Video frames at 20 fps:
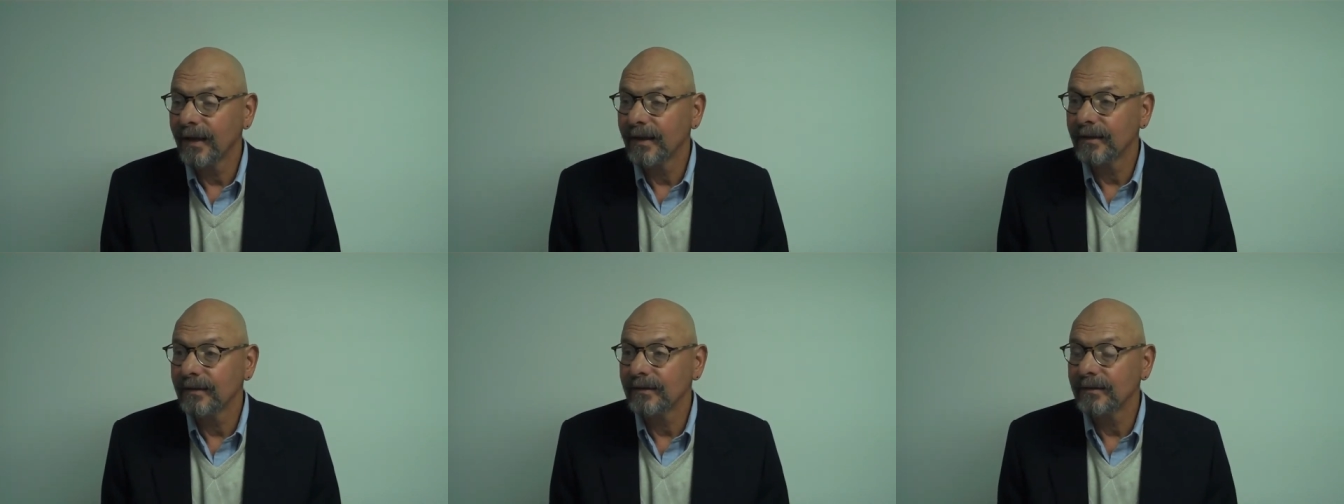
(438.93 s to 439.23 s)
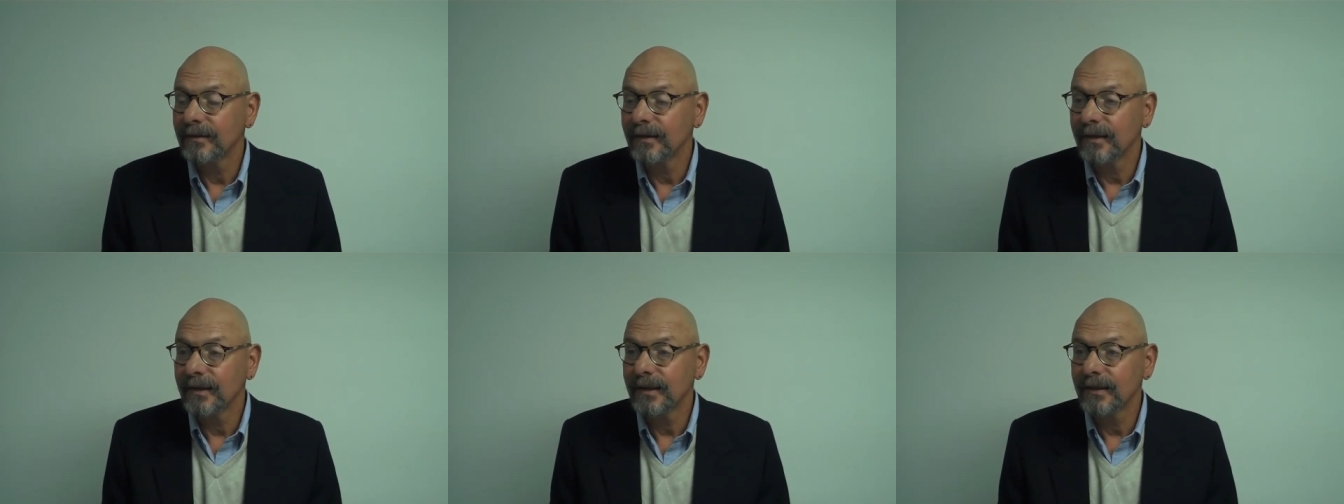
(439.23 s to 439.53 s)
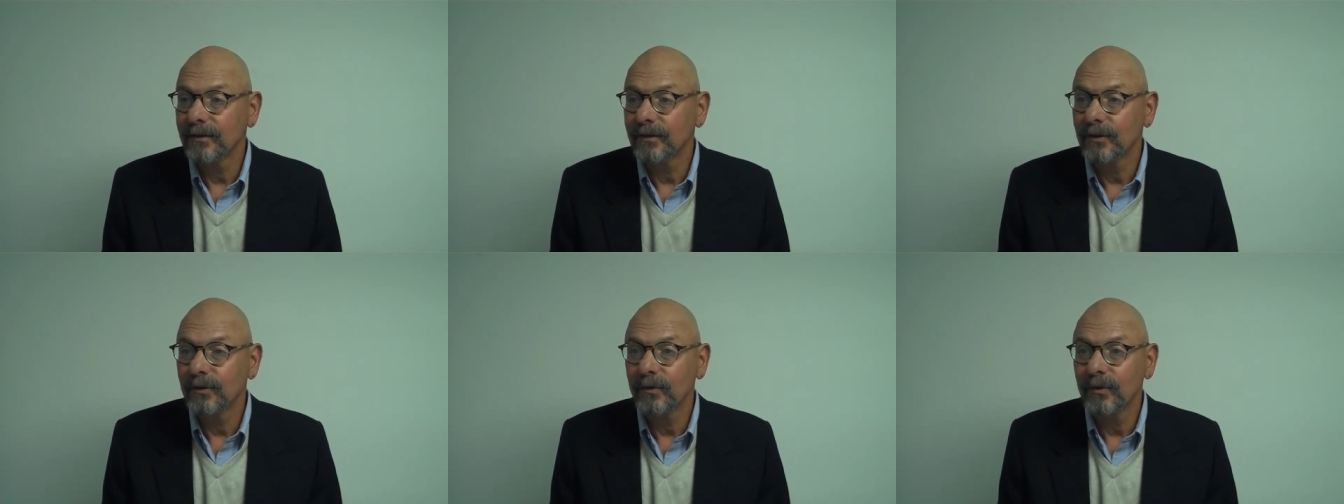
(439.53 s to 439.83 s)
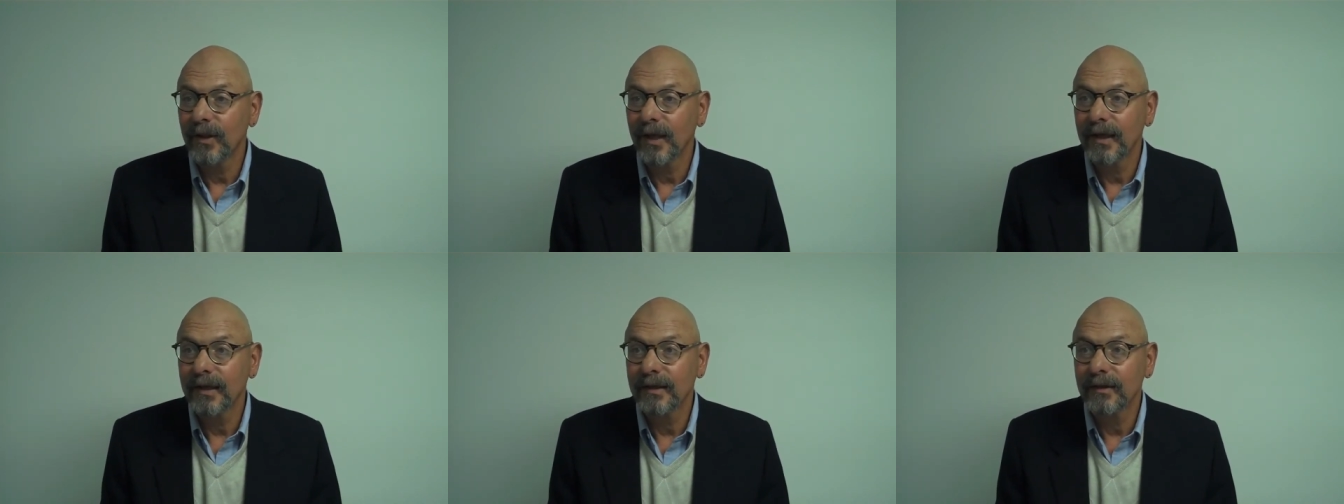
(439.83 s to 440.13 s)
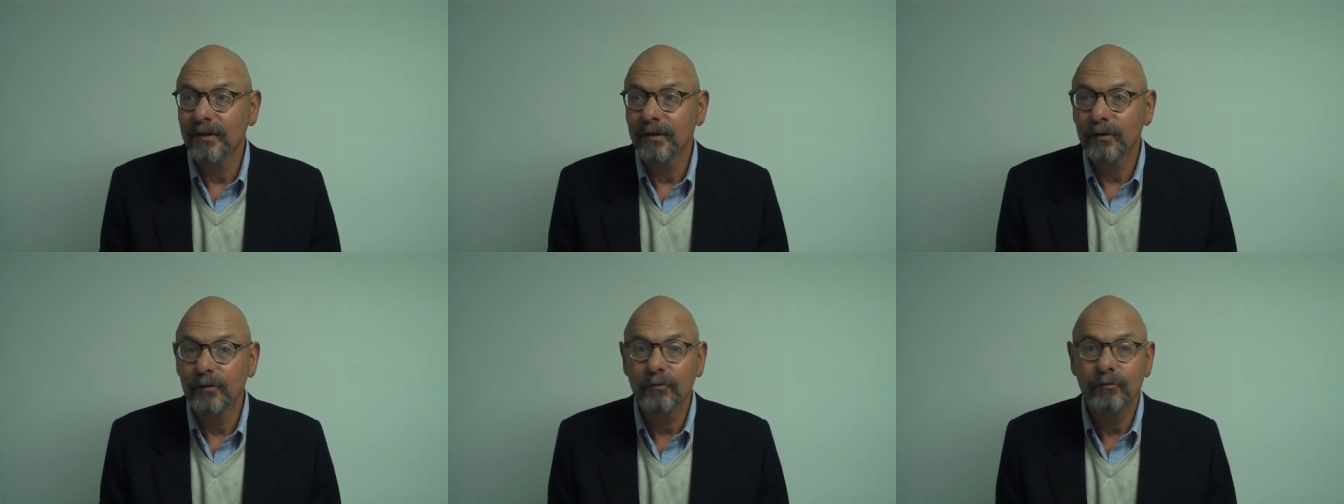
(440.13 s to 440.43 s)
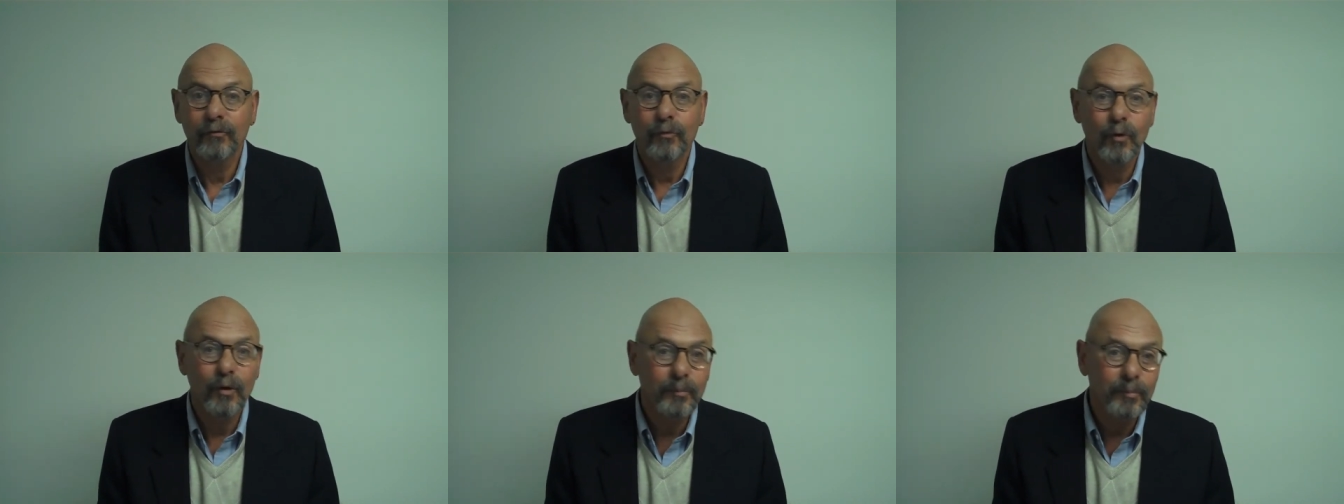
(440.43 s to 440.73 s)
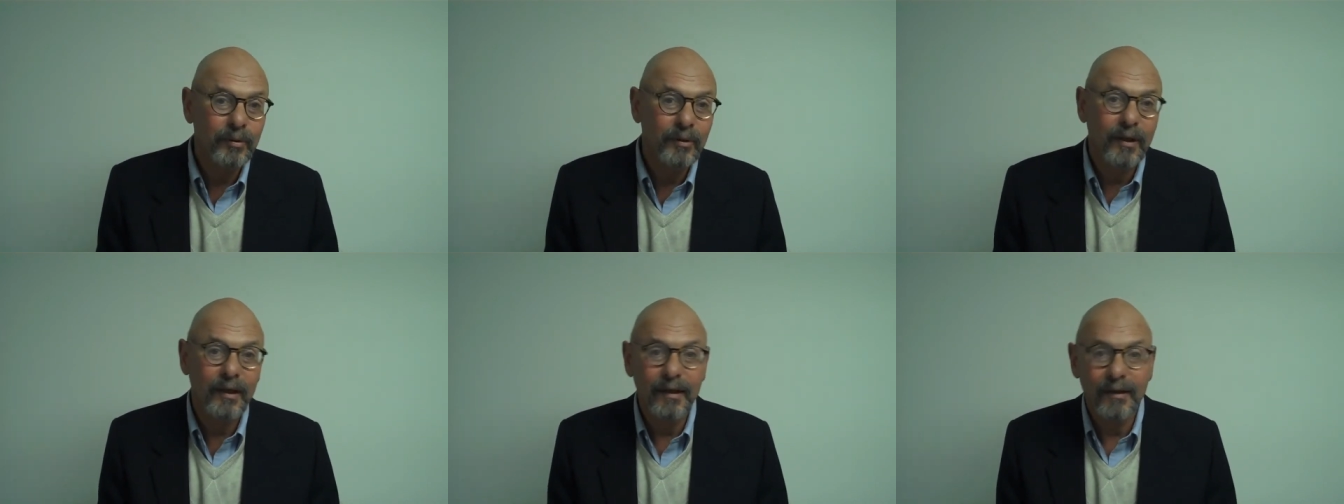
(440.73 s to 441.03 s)
and uh, he knew that in their
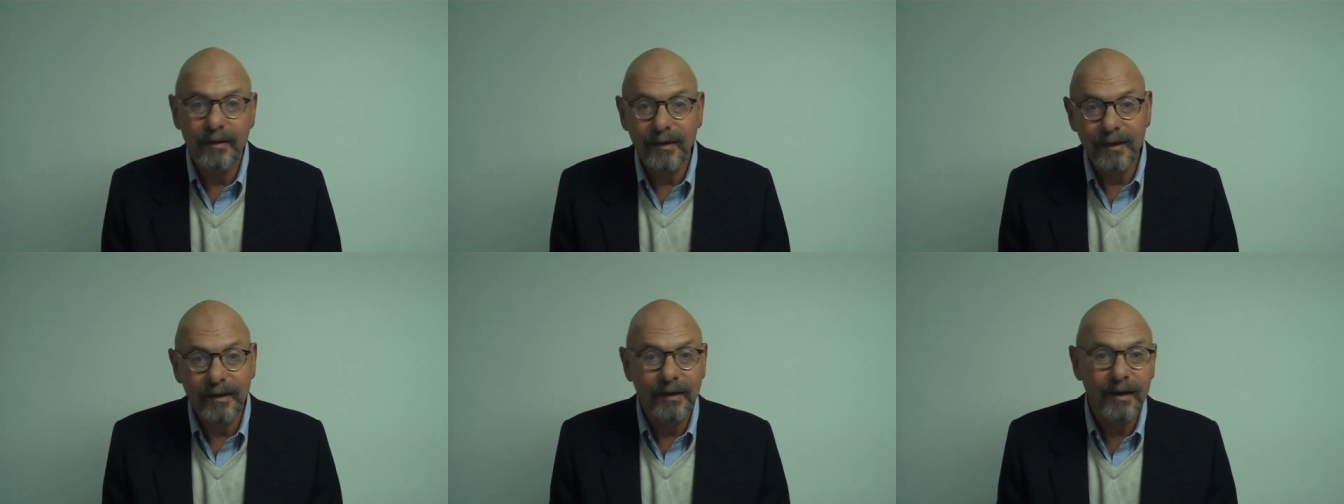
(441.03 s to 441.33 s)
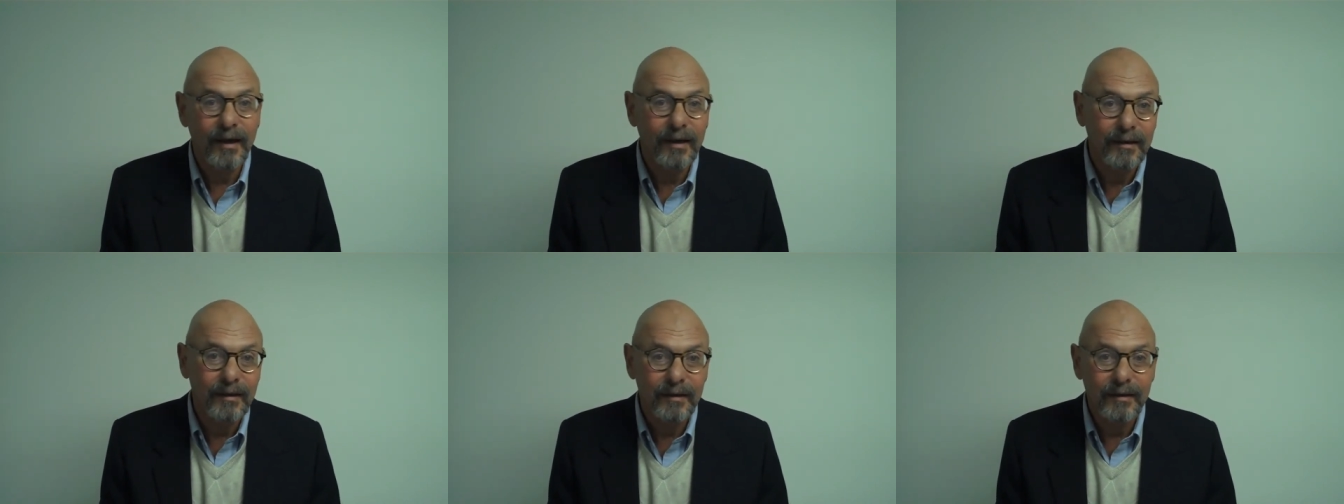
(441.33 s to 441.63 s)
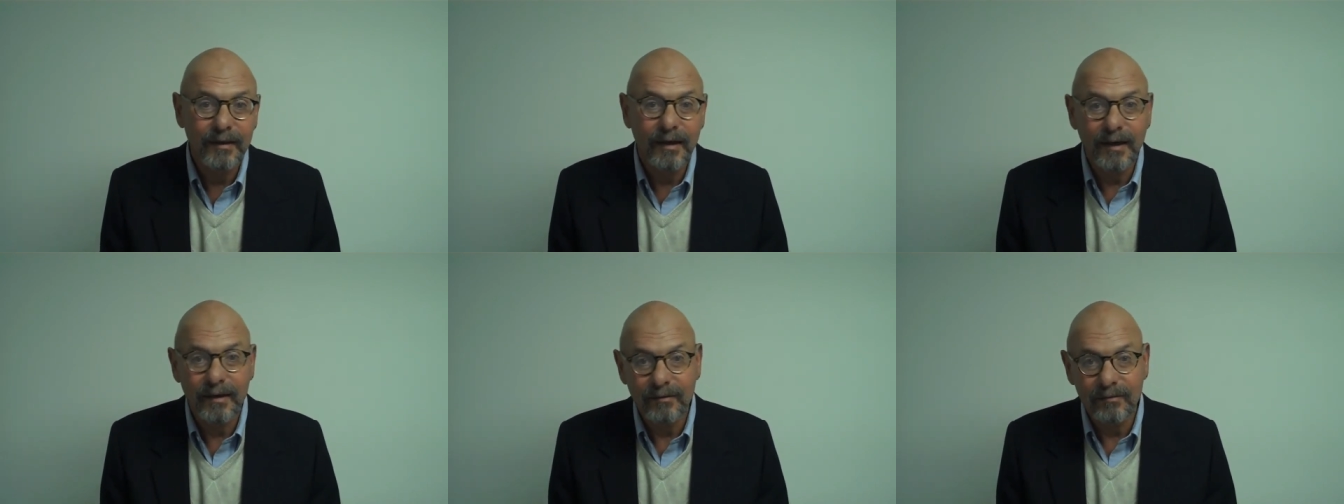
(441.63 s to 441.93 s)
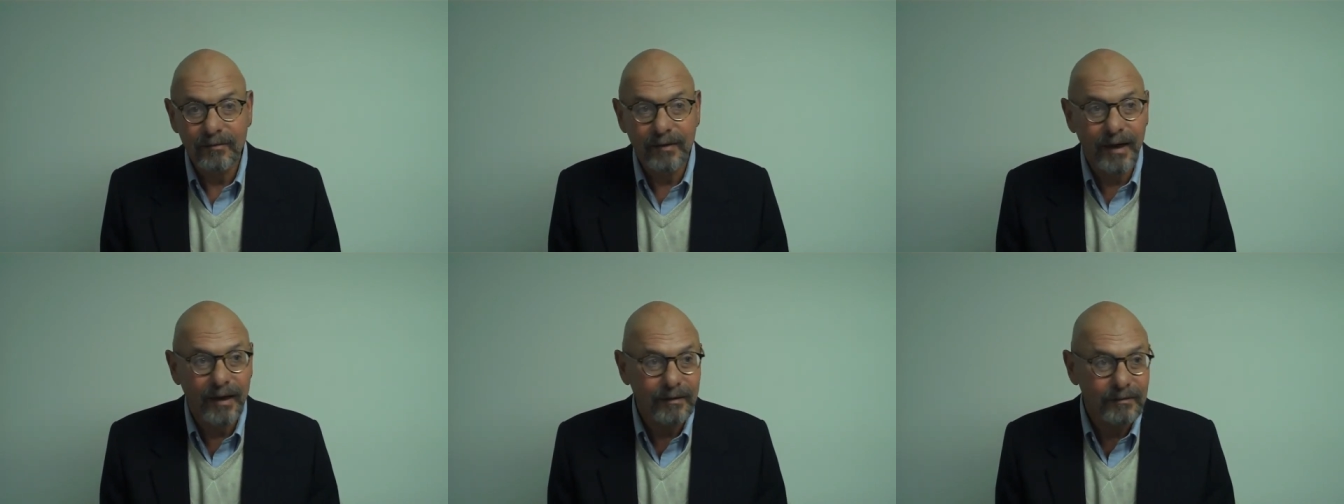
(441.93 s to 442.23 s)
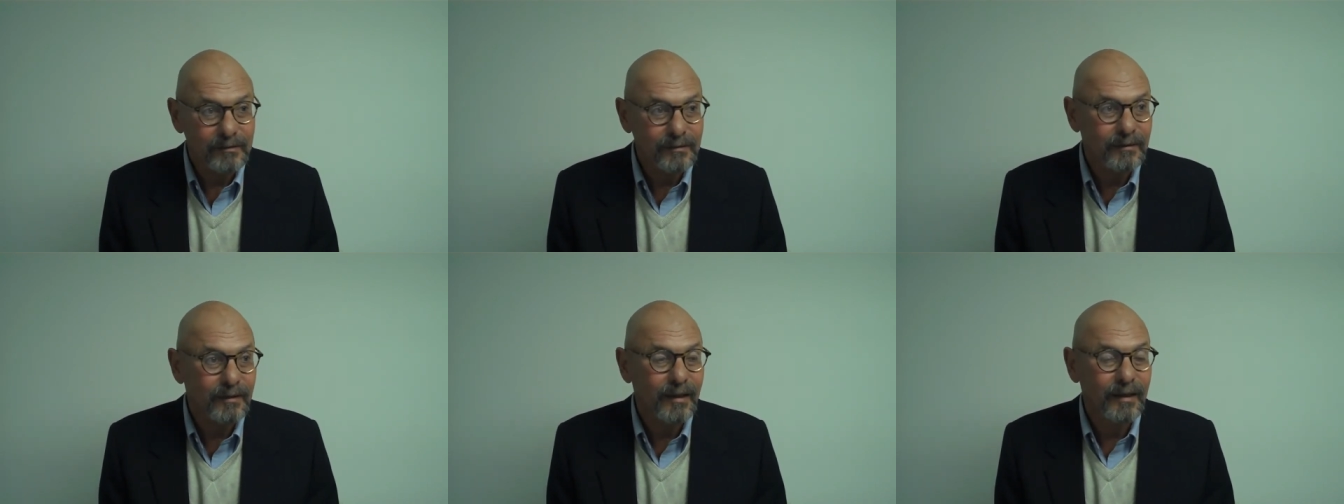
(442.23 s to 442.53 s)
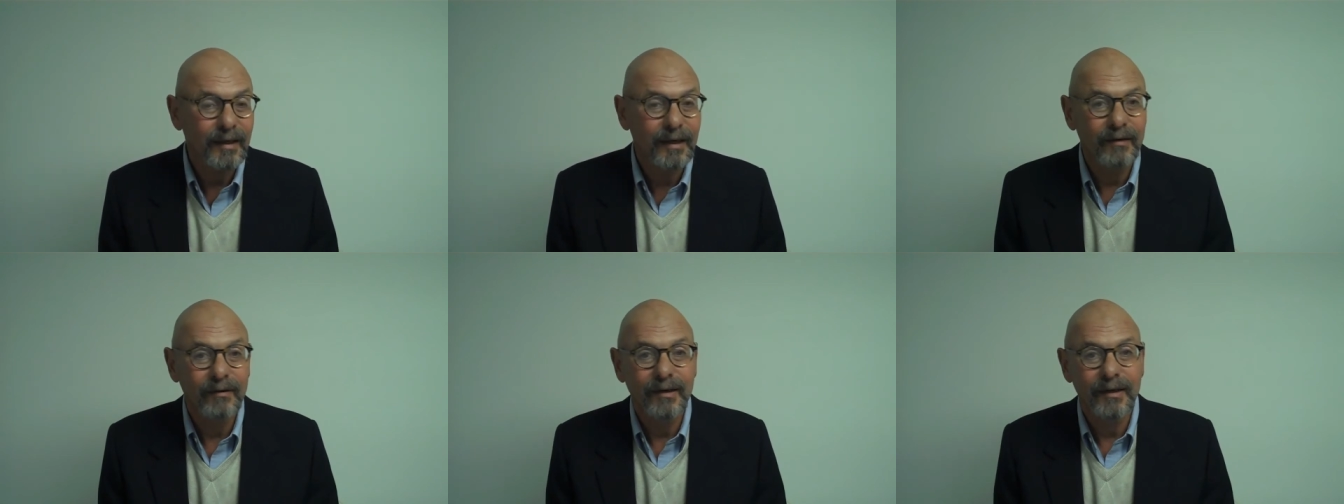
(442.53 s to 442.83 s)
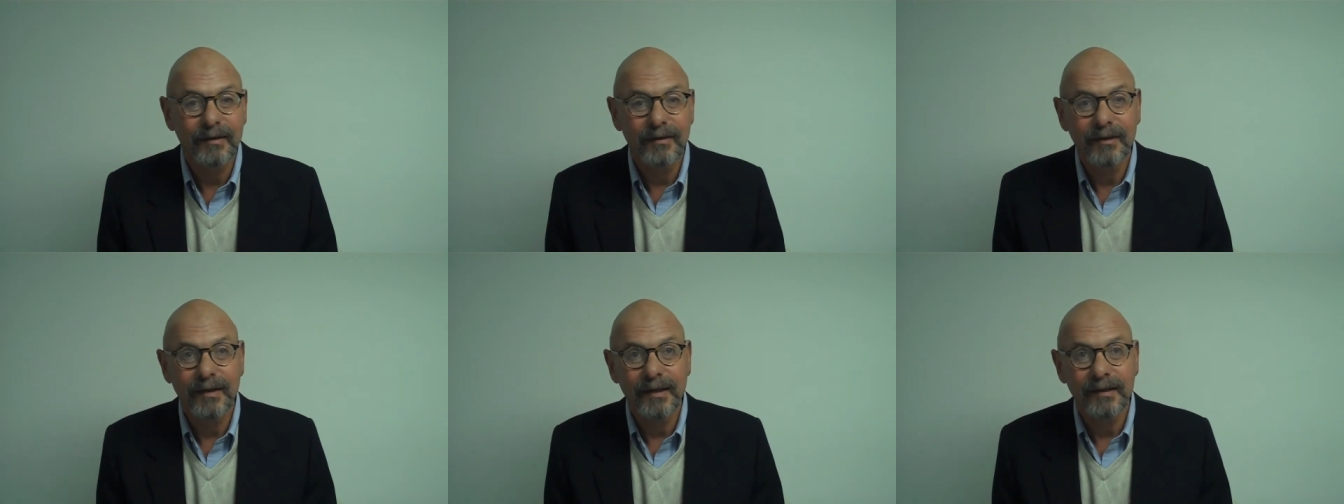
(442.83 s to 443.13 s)
foreplay they kind of got around to that
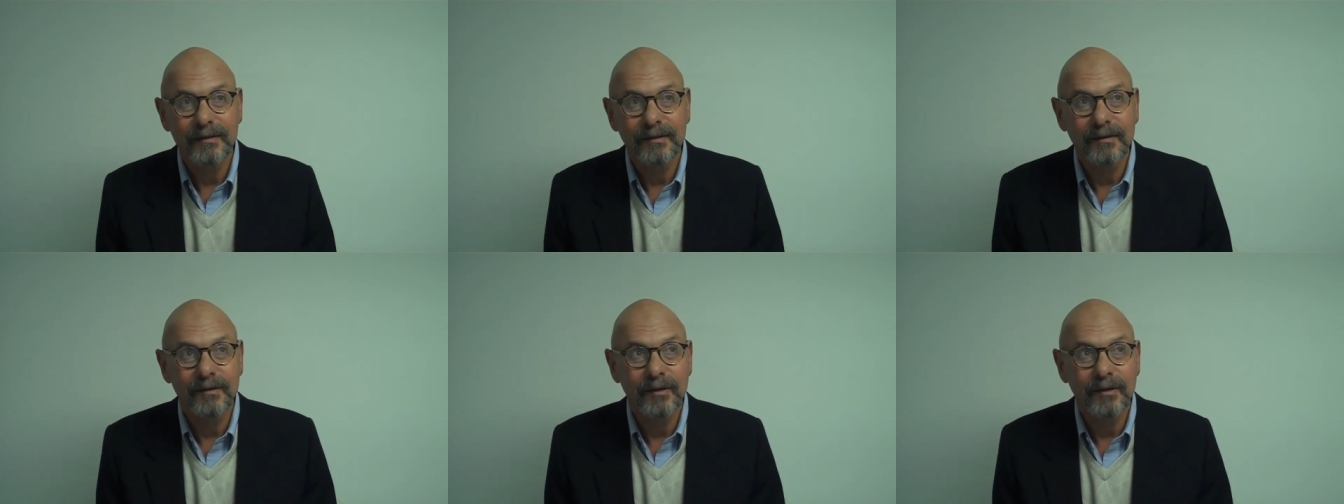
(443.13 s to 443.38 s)
area and then,